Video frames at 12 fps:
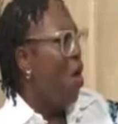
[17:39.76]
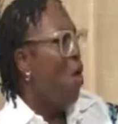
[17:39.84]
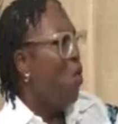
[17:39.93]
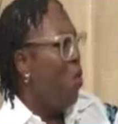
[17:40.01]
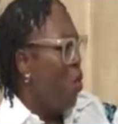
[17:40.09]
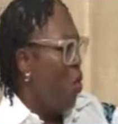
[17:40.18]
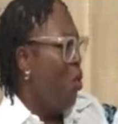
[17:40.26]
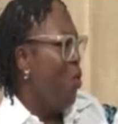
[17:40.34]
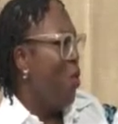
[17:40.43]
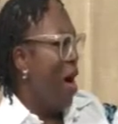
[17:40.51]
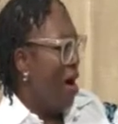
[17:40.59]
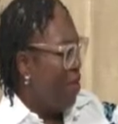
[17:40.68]

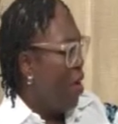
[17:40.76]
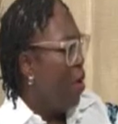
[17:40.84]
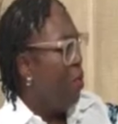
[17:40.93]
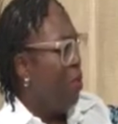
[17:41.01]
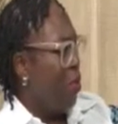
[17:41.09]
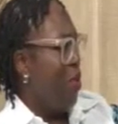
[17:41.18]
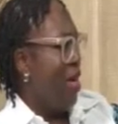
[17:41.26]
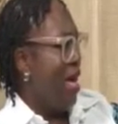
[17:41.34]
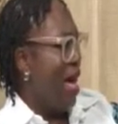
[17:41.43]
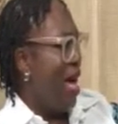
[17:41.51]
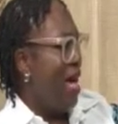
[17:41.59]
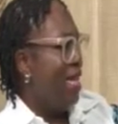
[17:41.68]
who have gone through
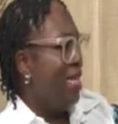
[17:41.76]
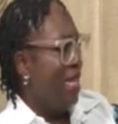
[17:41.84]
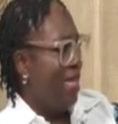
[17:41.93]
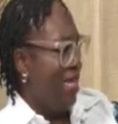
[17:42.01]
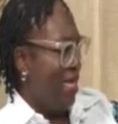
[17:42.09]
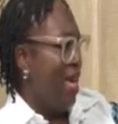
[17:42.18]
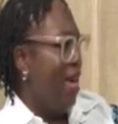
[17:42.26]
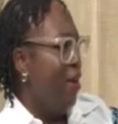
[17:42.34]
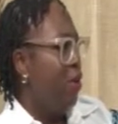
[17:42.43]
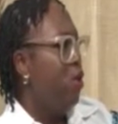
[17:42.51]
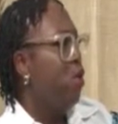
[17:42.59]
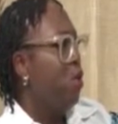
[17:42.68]
it and can
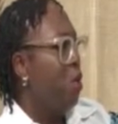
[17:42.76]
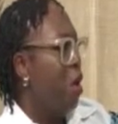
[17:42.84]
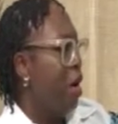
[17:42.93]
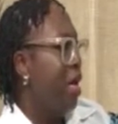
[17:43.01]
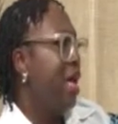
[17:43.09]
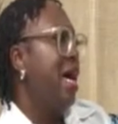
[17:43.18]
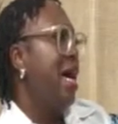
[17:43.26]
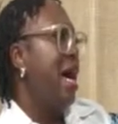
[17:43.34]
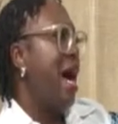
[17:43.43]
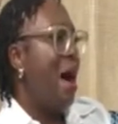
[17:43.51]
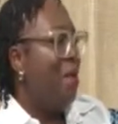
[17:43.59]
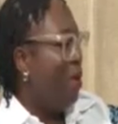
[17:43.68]
say, you know what,
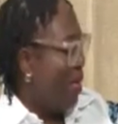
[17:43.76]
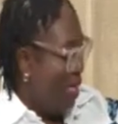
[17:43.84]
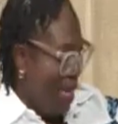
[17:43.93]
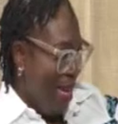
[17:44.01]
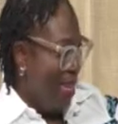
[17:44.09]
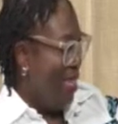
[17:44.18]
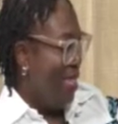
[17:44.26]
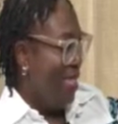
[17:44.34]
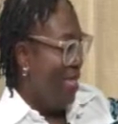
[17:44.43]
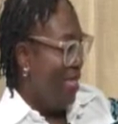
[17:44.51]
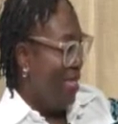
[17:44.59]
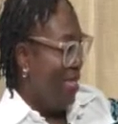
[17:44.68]
I'm not saying
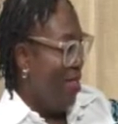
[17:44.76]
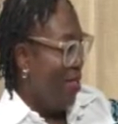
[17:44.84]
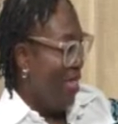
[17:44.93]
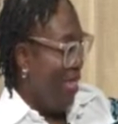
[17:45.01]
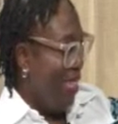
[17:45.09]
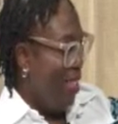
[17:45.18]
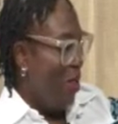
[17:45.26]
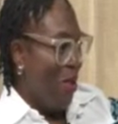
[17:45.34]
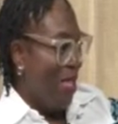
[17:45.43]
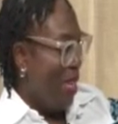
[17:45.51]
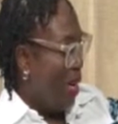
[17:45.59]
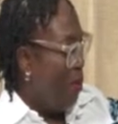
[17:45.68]
it's not easy or
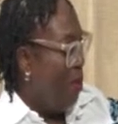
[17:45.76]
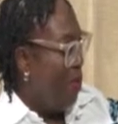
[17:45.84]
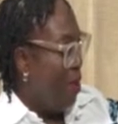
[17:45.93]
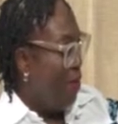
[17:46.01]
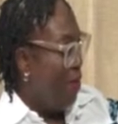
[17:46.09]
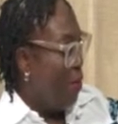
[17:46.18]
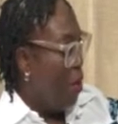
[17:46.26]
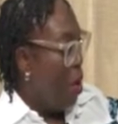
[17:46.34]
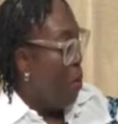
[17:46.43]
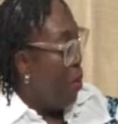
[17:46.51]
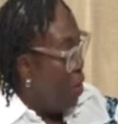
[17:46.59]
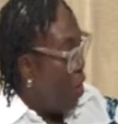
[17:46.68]
it's not going to be painful,
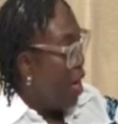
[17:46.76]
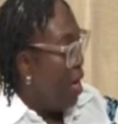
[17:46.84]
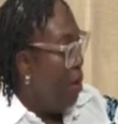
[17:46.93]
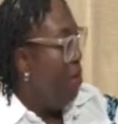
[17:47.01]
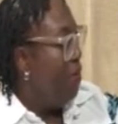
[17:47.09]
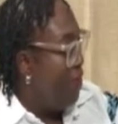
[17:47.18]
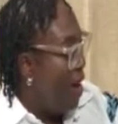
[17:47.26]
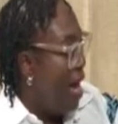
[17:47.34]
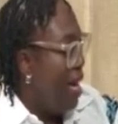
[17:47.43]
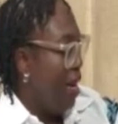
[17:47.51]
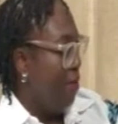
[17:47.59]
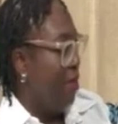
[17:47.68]
but you're going to be
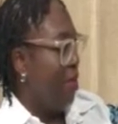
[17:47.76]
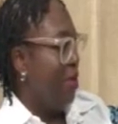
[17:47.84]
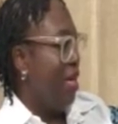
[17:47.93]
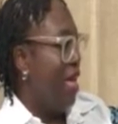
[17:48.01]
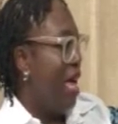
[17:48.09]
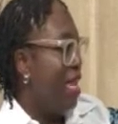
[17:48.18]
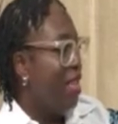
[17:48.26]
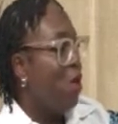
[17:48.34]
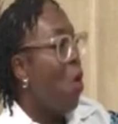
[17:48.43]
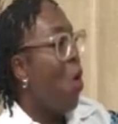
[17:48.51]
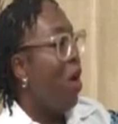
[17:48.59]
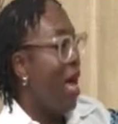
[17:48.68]
fine after it. That's
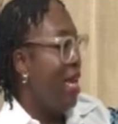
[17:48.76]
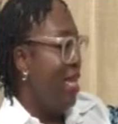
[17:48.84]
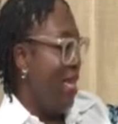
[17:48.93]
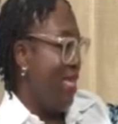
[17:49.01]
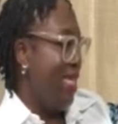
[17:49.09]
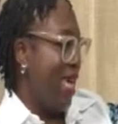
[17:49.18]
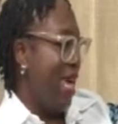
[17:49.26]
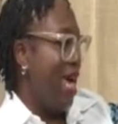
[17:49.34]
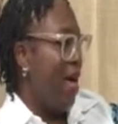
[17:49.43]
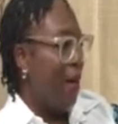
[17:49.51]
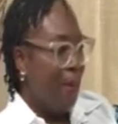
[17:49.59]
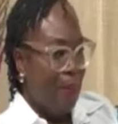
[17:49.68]
all I needed to
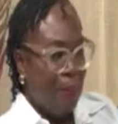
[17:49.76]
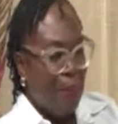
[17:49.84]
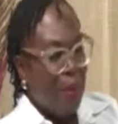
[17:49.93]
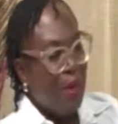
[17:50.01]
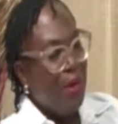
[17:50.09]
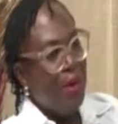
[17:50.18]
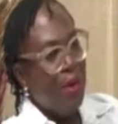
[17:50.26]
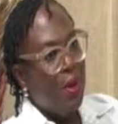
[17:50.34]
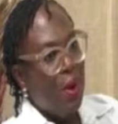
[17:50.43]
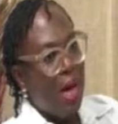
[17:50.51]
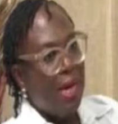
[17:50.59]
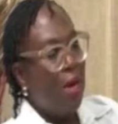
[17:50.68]
hear,
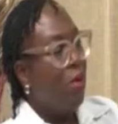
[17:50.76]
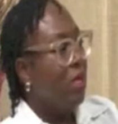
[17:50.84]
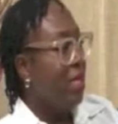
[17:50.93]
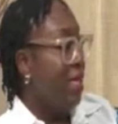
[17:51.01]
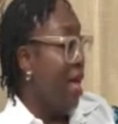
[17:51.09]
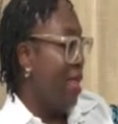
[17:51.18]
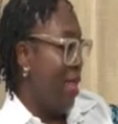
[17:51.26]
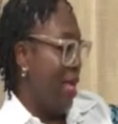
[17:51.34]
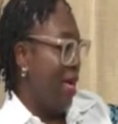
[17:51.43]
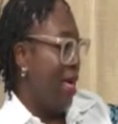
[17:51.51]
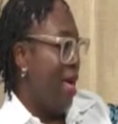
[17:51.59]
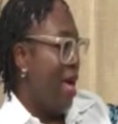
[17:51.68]
and there was
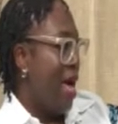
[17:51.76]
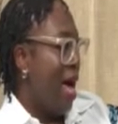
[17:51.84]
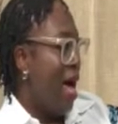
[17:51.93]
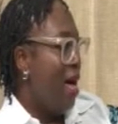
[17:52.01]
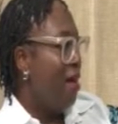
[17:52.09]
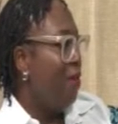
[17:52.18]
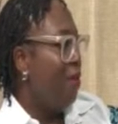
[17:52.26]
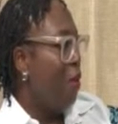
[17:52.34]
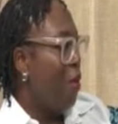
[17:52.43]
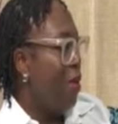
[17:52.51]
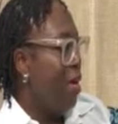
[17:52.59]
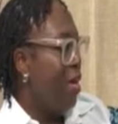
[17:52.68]
nothing. And
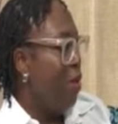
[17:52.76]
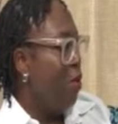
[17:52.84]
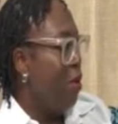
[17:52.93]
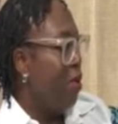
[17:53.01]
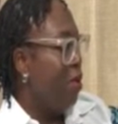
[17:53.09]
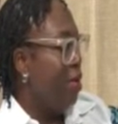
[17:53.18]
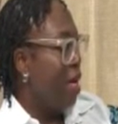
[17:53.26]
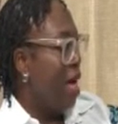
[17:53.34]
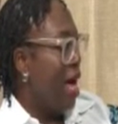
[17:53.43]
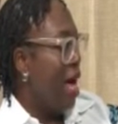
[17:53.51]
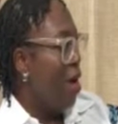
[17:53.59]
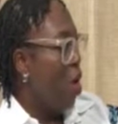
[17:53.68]
for me, it was,
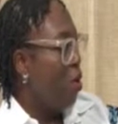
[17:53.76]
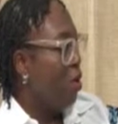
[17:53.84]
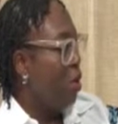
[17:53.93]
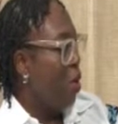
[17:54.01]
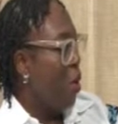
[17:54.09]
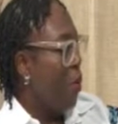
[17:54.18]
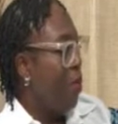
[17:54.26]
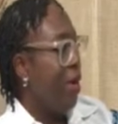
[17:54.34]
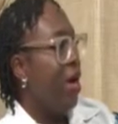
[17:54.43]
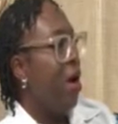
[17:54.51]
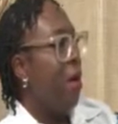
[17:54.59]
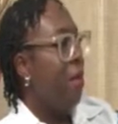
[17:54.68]
and also
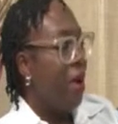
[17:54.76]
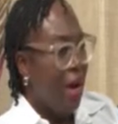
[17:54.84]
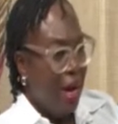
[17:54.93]
pre-op,